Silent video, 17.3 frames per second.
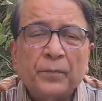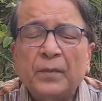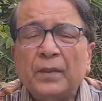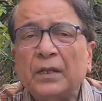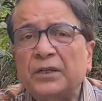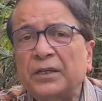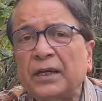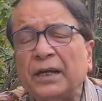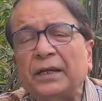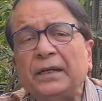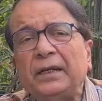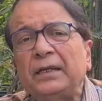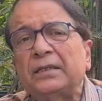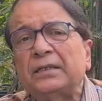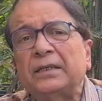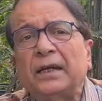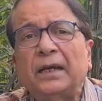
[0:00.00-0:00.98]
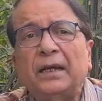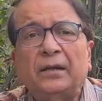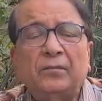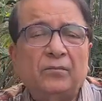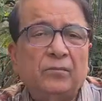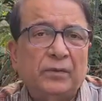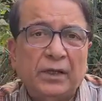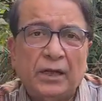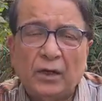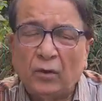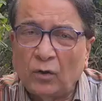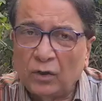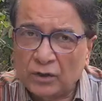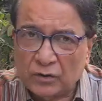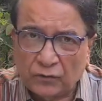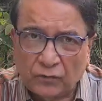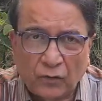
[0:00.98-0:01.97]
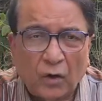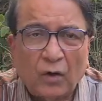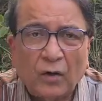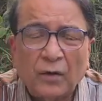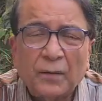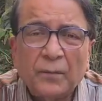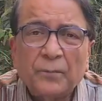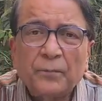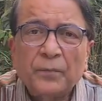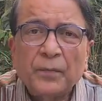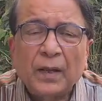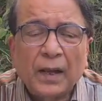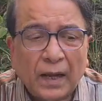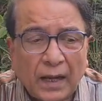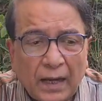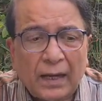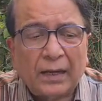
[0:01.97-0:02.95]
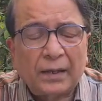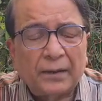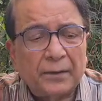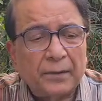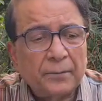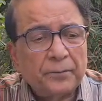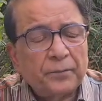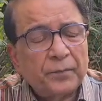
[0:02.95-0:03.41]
The Chinese say they lost 4, and